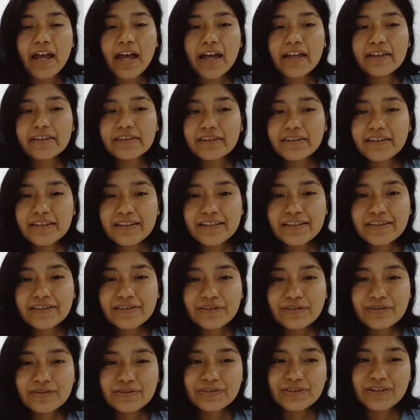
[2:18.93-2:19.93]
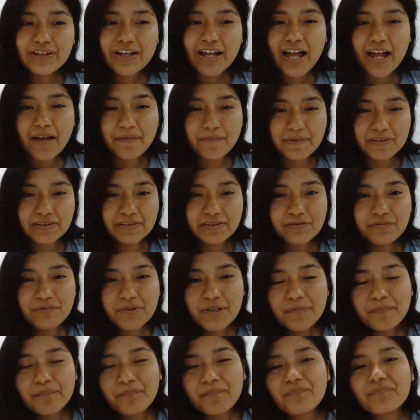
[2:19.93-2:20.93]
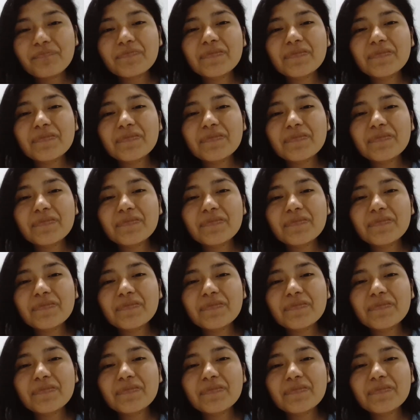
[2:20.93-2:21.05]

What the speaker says: And this also happens to me.